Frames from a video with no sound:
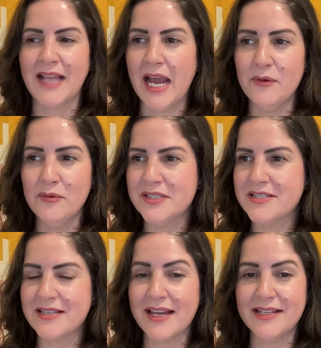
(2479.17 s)
I would
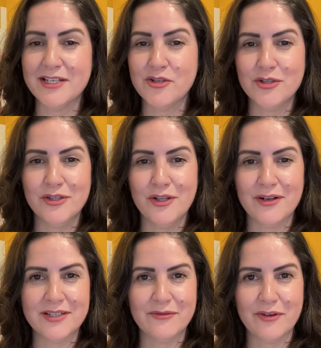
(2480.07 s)
say they should
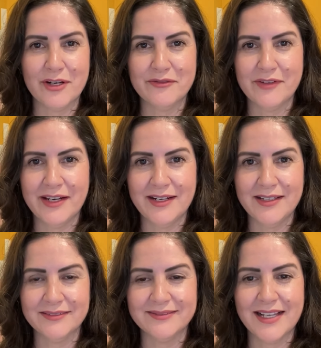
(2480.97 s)
not avoid
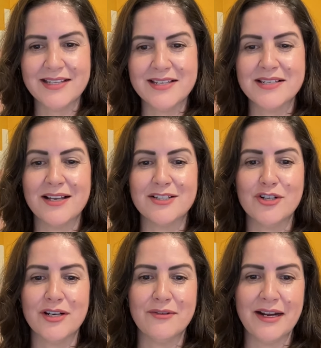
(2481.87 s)
failing. That is
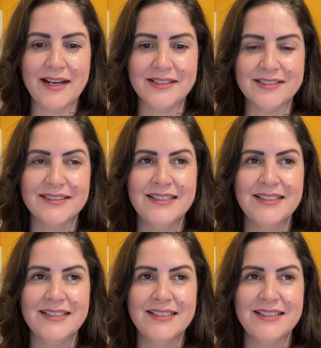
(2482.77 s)
actually great.